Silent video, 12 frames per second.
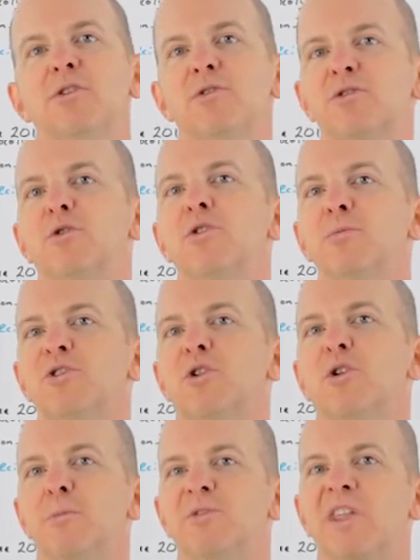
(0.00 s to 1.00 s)
under certain
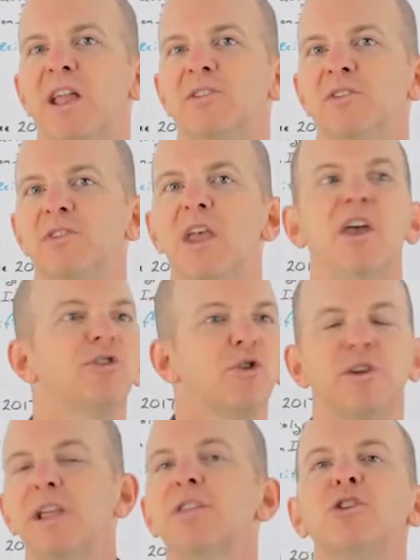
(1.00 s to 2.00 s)
circumstances. So
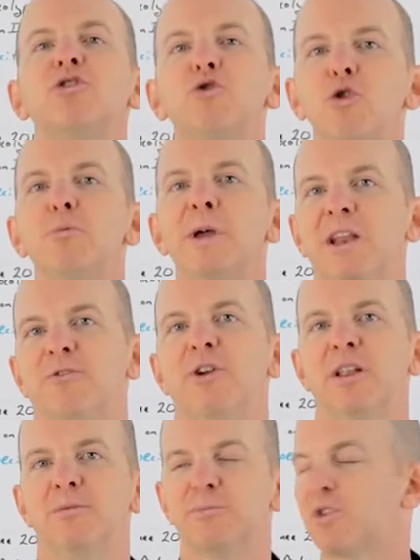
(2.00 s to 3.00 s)
you get the dual
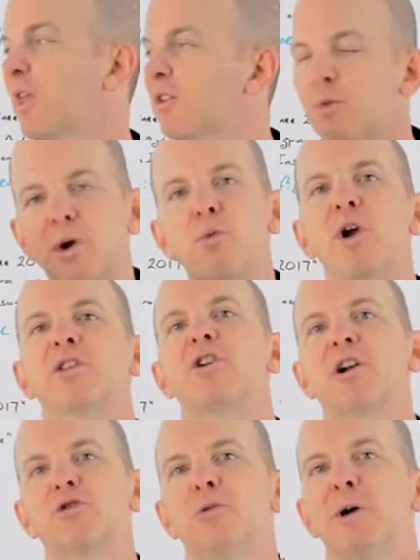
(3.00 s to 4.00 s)
benefit. So that's what I want to
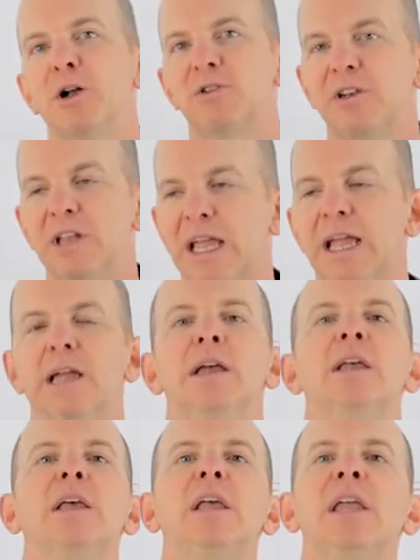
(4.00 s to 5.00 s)
talk to you about today,
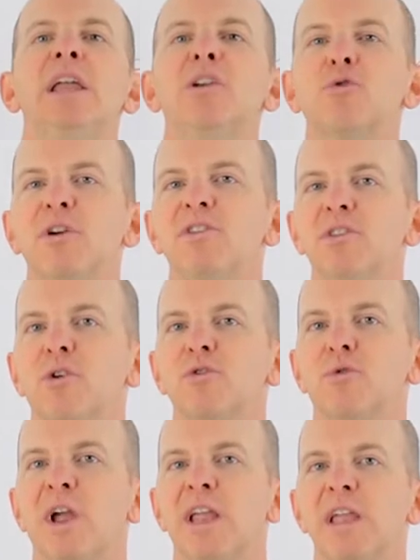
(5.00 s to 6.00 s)
increasing those
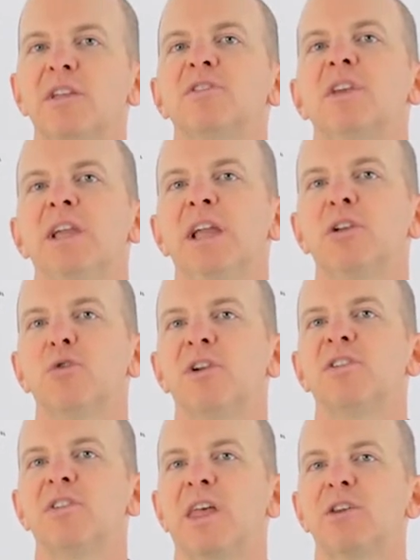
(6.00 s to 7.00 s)
rankings,
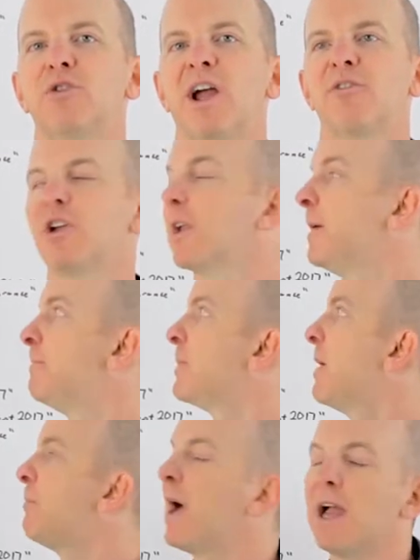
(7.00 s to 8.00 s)
increasing that traffic
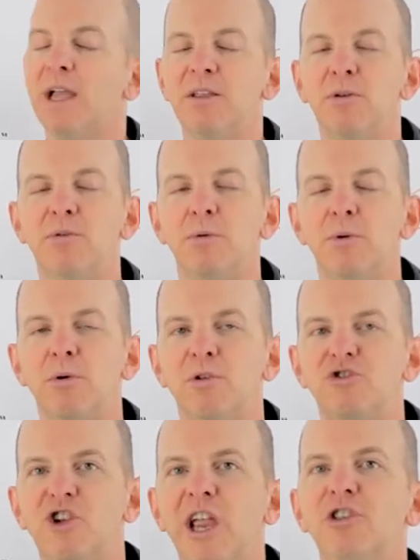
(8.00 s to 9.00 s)
by
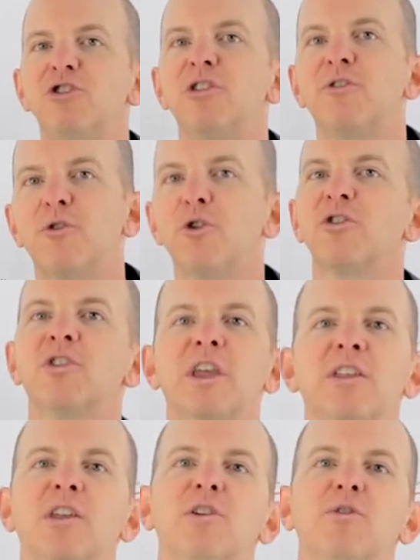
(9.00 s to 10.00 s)
changing the first
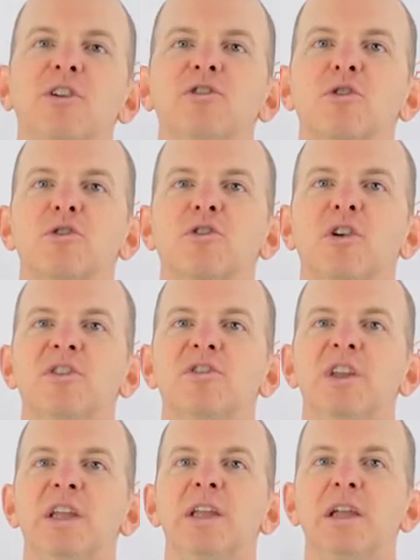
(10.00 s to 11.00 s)
thing that your visitor is going to
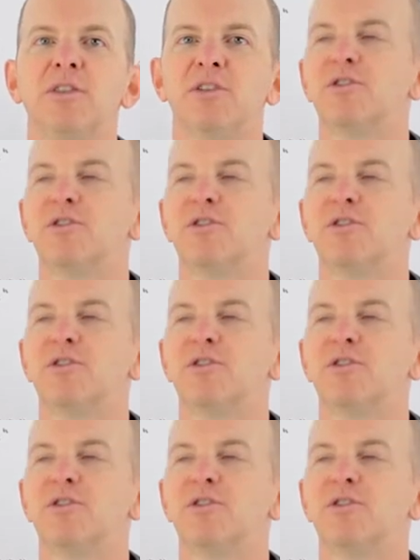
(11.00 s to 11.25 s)
see in the